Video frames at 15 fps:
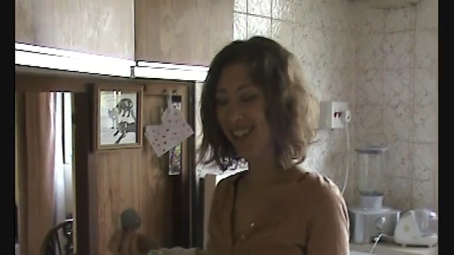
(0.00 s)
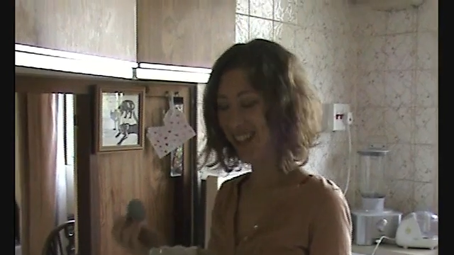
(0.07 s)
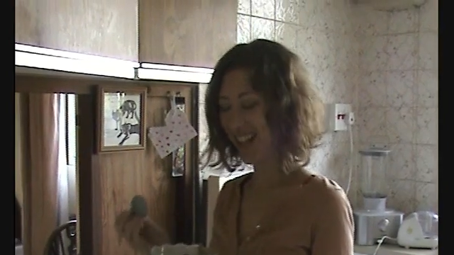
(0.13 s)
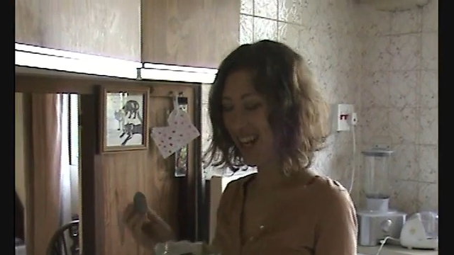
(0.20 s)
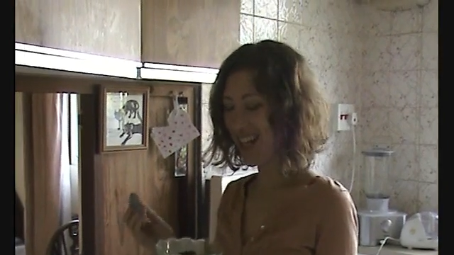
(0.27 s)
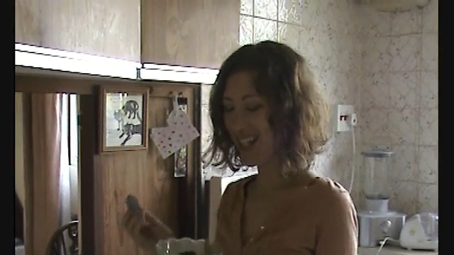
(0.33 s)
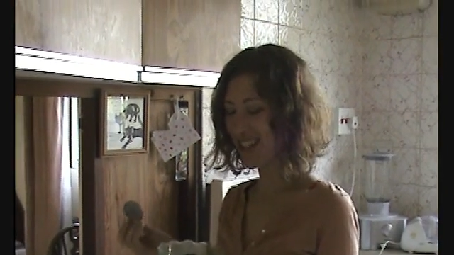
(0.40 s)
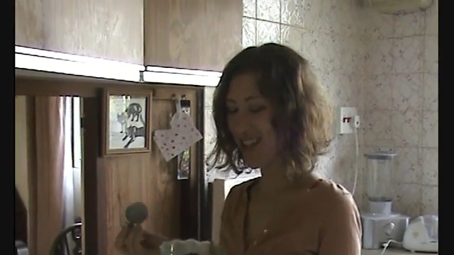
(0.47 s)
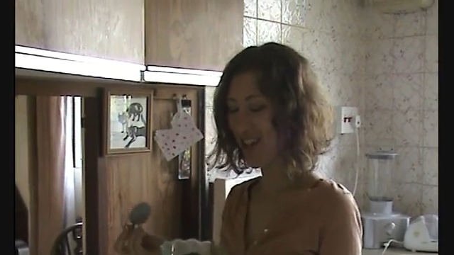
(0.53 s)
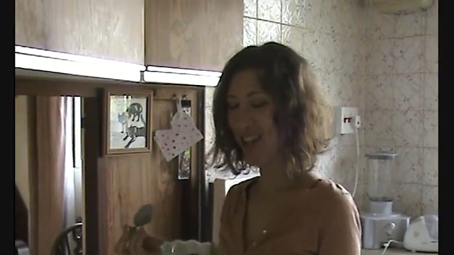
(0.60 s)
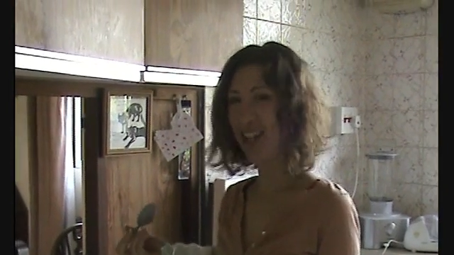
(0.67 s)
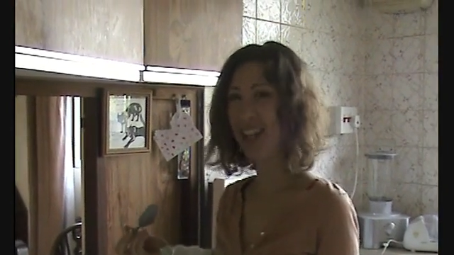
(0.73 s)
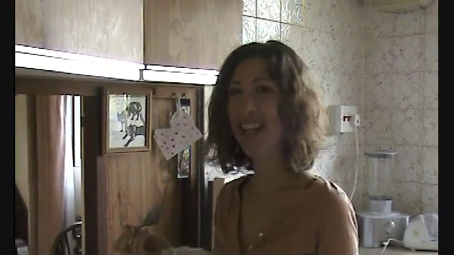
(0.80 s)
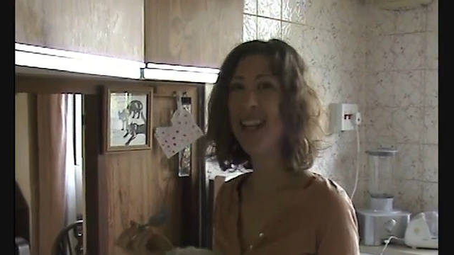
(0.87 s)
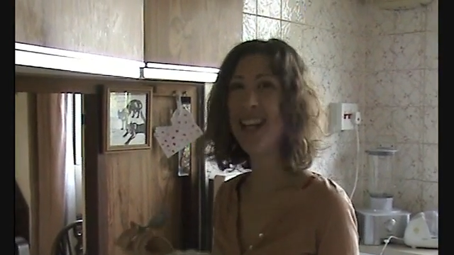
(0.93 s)
Okay, so
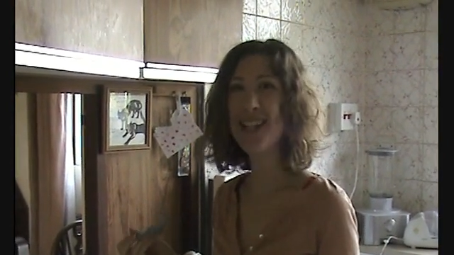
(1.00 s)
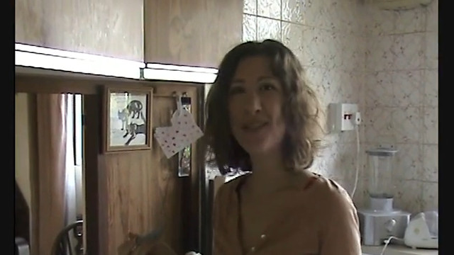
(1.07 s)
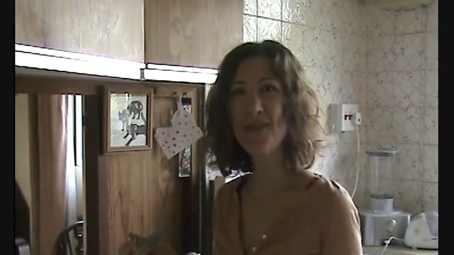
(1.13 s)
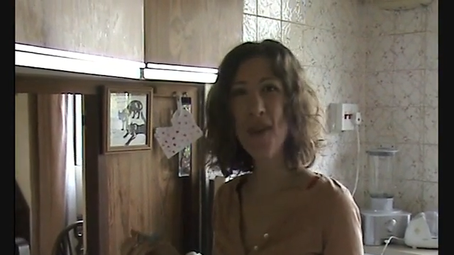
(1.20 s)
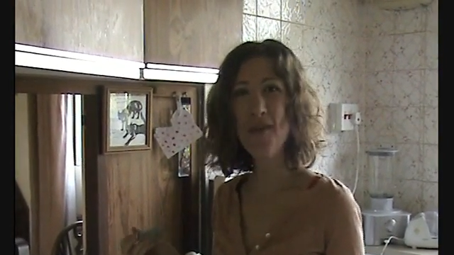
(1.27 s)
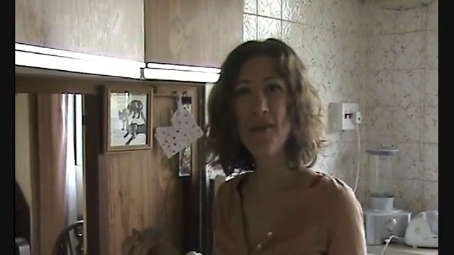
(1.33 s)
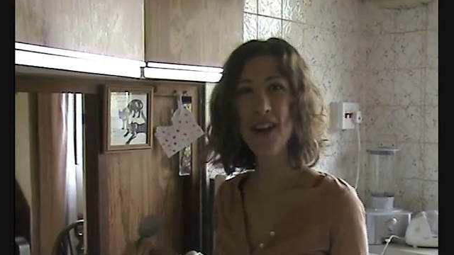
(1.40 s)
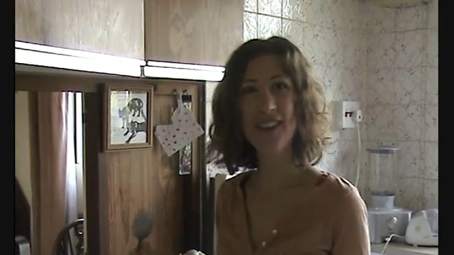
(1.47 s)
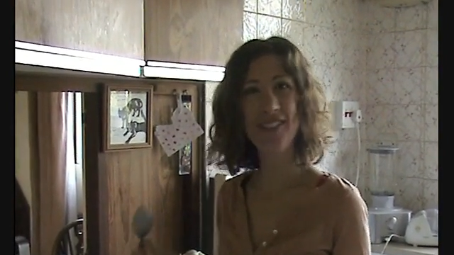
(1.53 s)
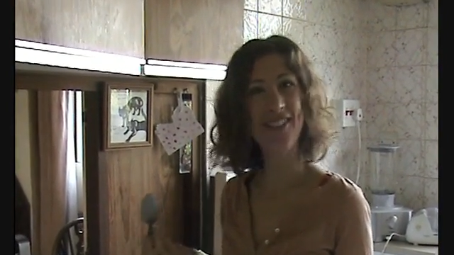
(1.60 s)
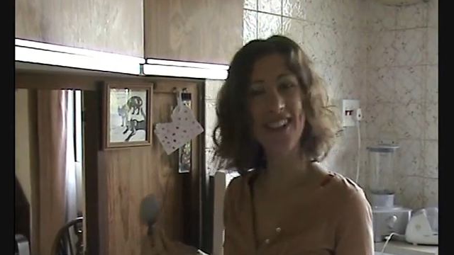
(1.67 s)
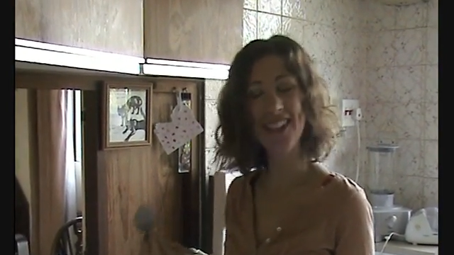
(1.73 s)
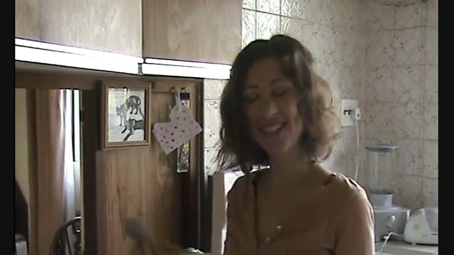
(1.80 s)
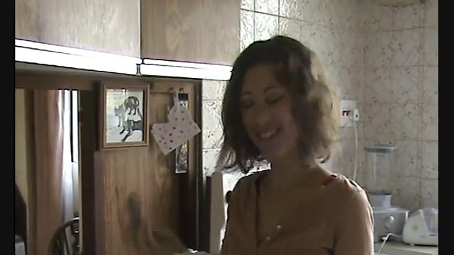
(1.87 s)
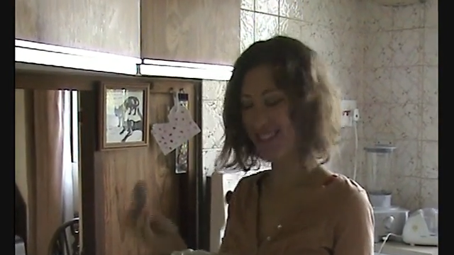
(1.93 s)
here's my
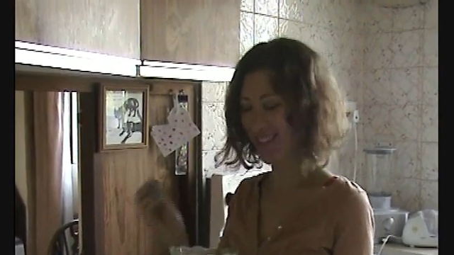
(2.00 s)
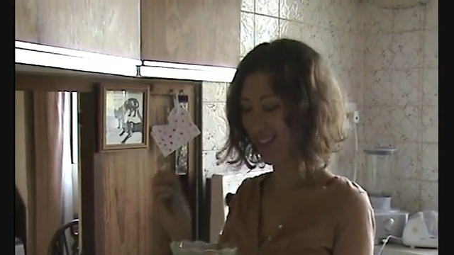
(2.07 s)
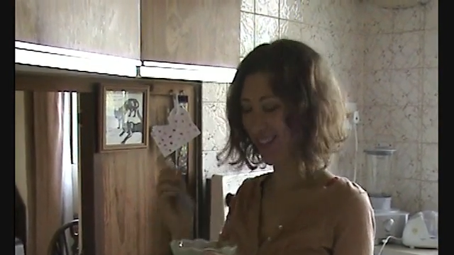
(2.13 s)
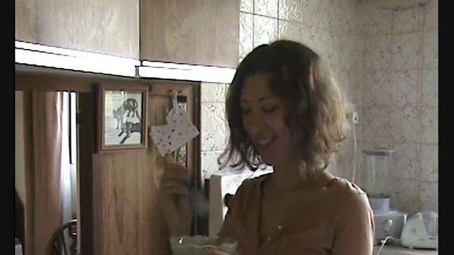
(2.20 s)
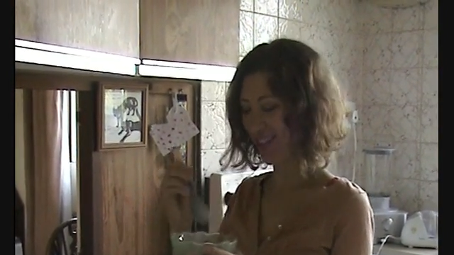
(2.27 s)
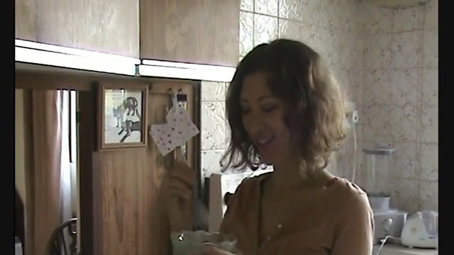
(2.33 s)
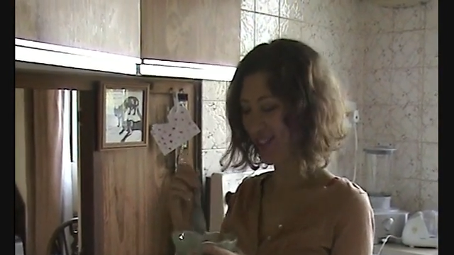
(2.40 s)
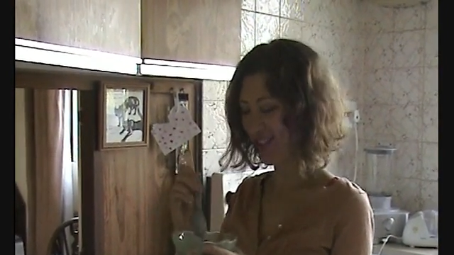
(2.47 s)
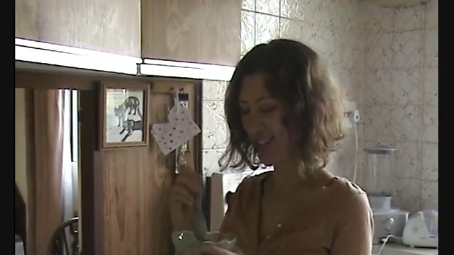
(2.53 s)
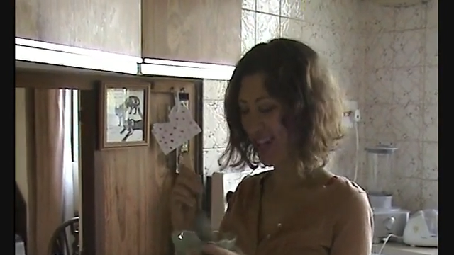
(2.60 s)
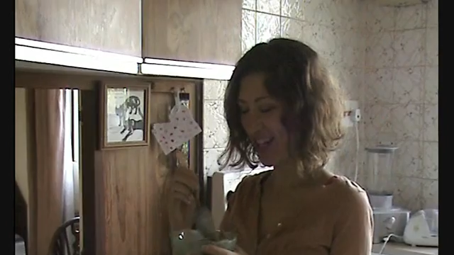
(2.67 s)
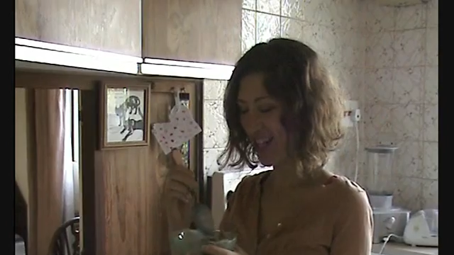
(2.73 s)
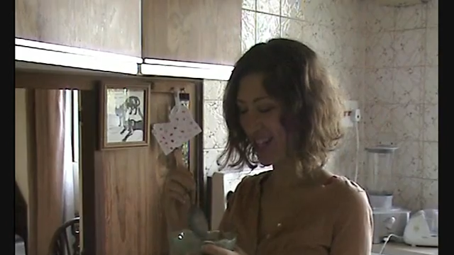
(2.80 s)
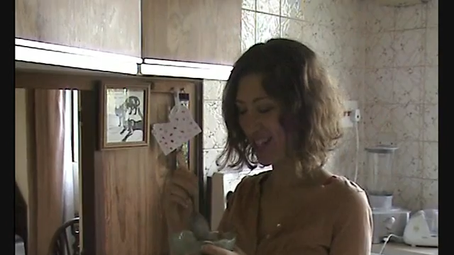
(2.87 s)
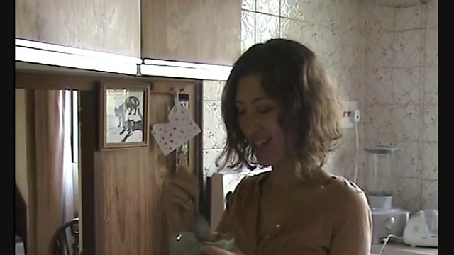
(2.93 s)
breakfast. I'm going to try
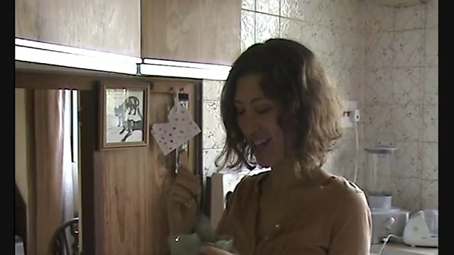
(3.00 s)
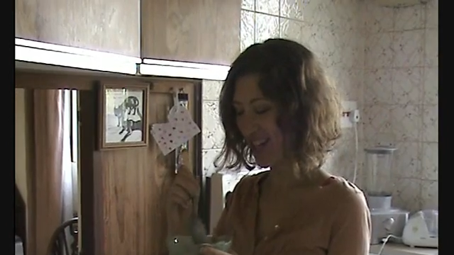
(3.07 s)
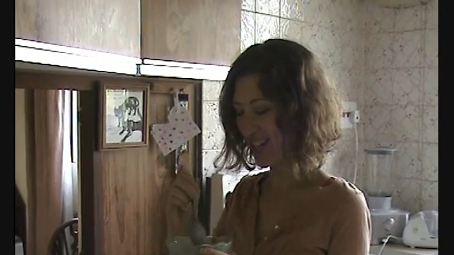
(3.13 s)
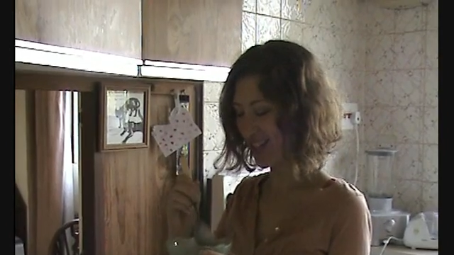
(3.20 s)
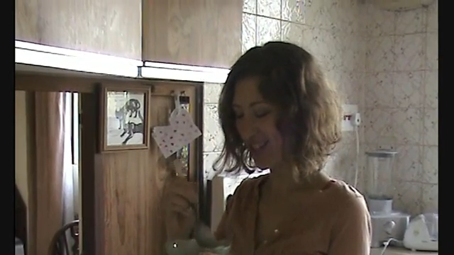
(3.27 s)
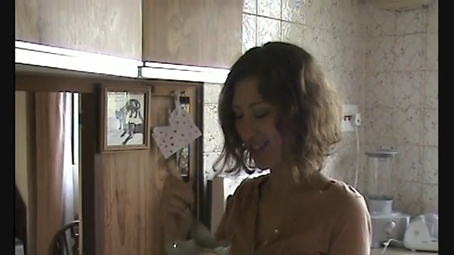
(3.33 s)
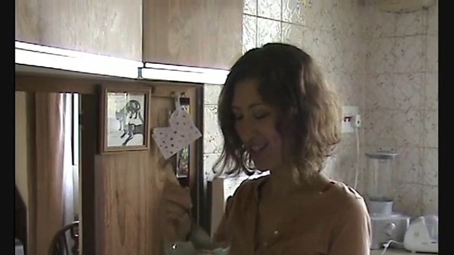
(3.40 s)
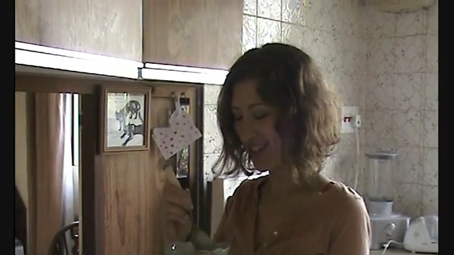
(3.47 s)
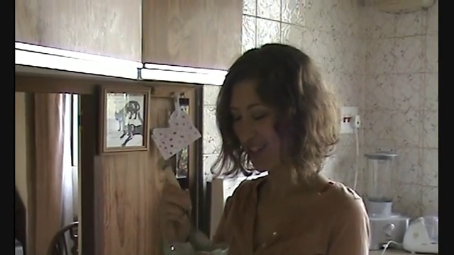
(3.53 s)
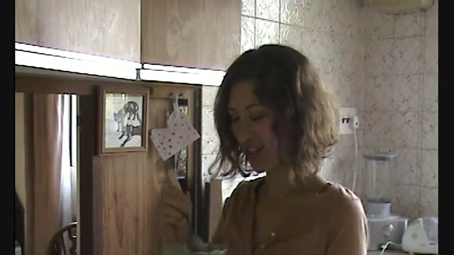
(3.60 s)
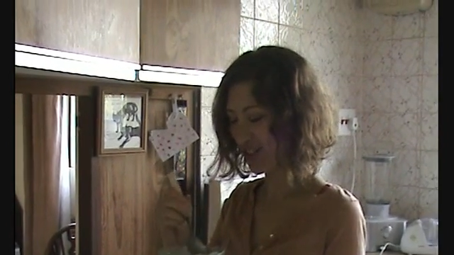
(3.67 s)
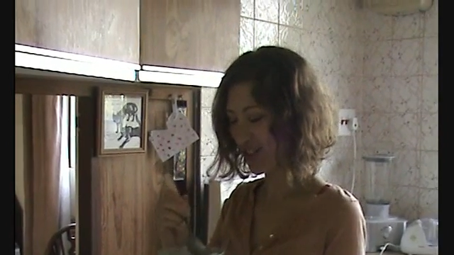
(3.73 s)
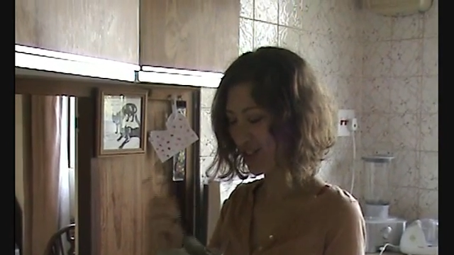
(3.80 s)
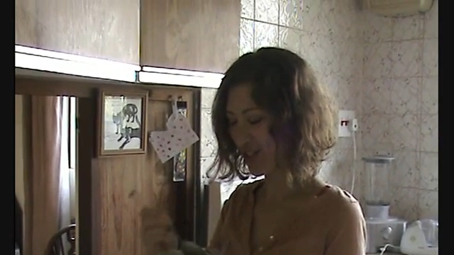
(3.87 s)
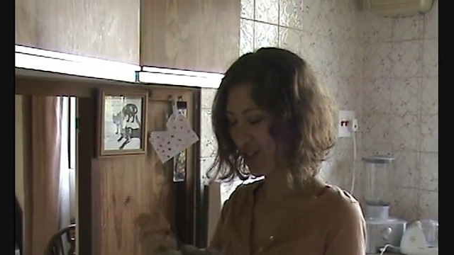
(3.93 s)
this now because it
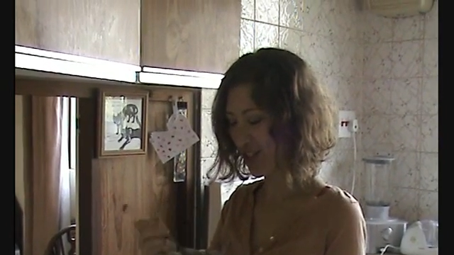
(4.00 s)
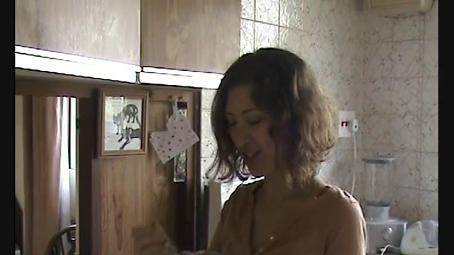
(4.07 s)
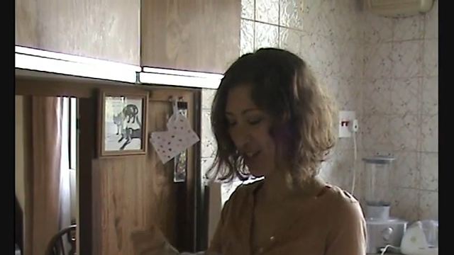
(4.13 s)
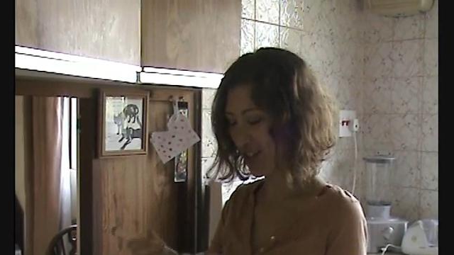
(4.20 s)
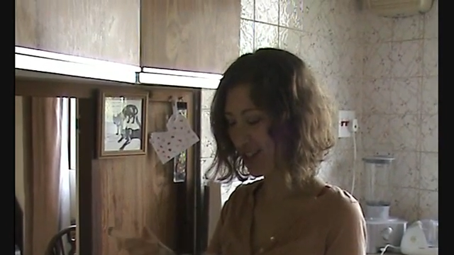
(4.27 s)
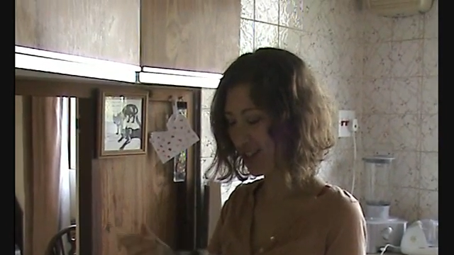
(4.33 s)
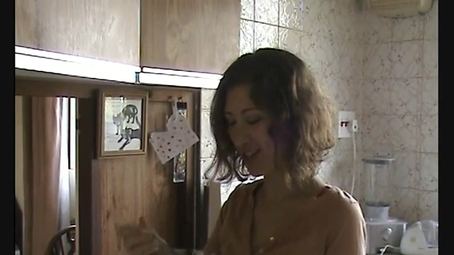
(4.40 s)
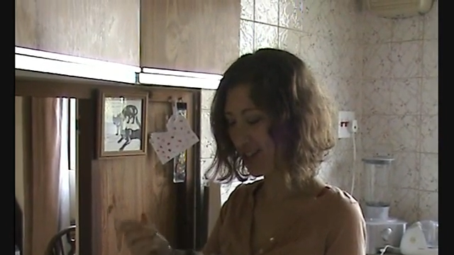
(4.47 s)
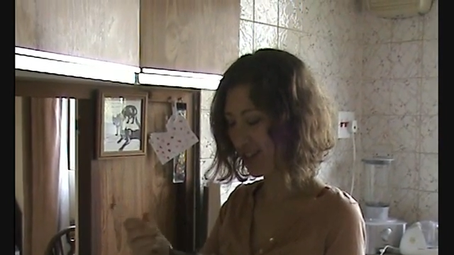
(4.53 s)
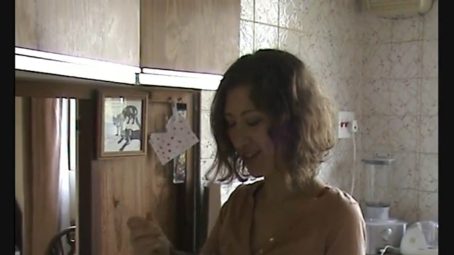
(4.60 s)
looks so good.